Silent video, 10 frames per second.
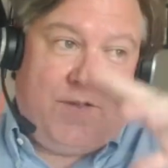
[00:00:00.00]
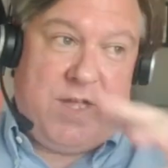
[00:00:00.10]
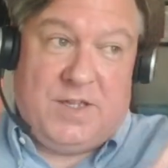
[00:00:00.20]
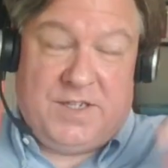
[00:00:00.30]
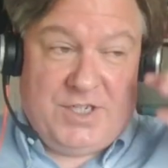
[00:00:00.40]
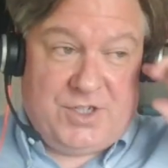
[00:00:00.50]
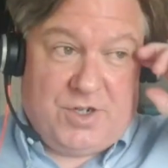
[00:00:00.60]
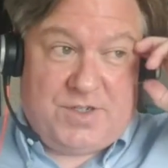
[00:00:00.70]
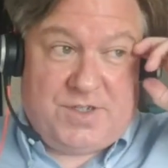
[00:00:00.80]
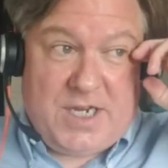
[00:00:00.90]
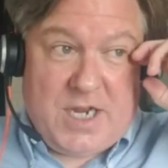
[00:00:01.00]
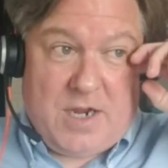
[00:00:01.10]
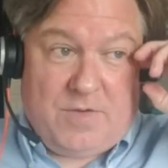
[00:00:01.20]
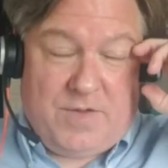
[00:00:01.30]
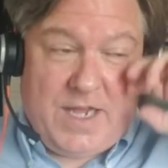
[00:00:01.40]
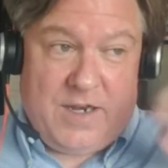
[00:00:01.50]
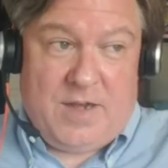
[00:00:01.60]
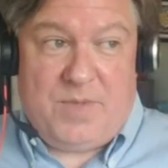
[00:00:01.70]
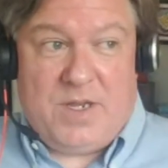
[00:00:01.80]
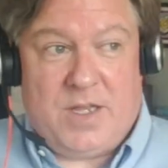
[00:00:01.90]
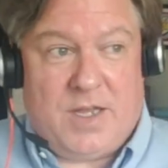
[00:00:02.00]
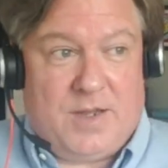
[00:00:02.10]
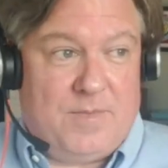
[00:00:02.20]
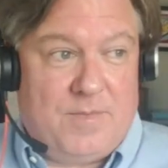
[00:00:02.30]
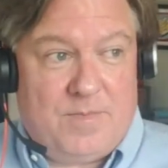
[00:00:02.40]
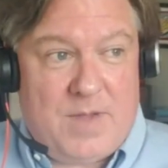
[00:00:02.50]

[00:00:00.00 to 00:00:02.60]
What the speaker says: And then the T-shirts, you know, they end up in